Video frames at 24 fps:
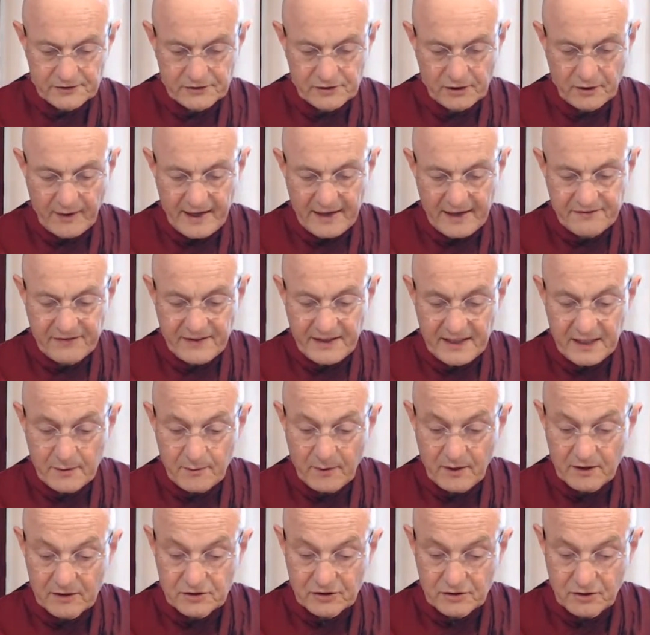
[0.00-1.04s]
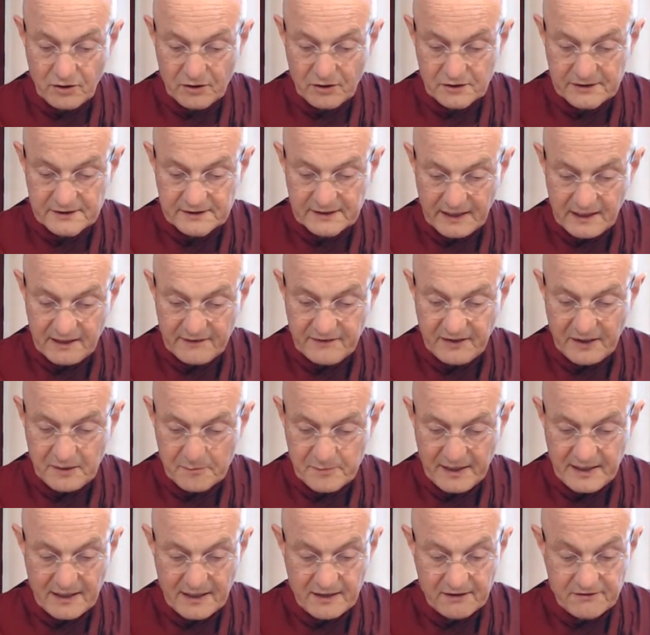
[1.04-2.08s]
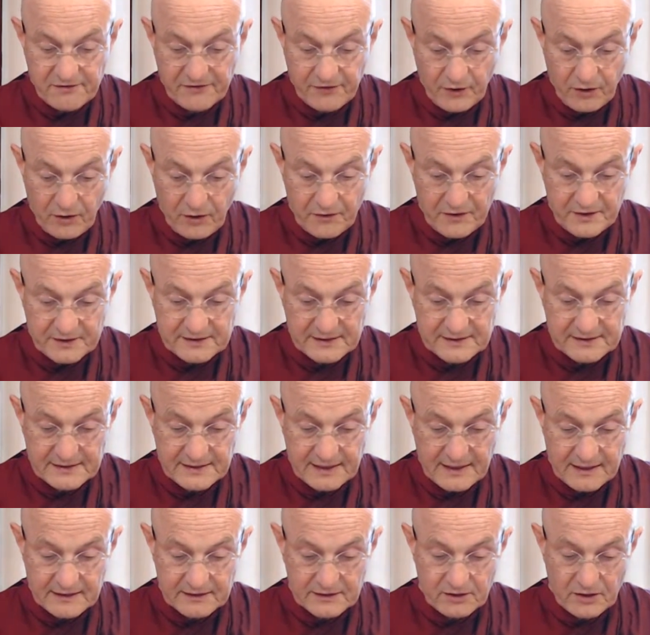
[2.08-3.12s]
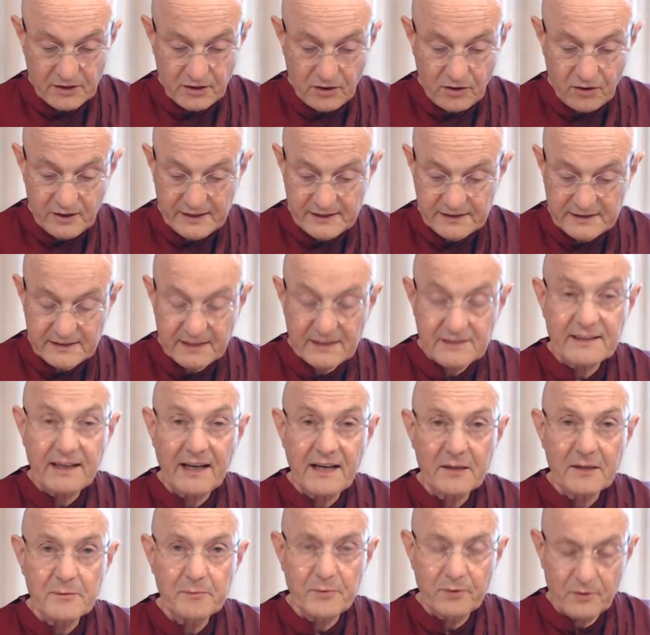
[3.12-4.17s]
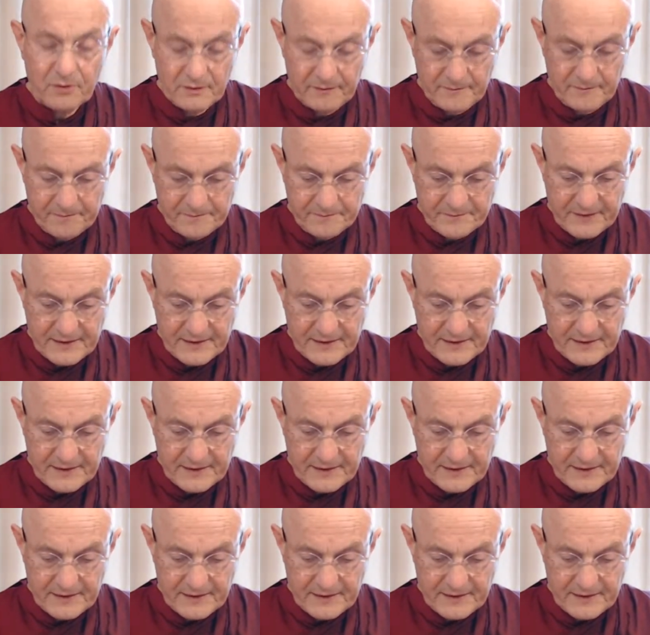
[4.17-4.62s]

So if anyone slaughters a living being for the Tathagata or his disciple,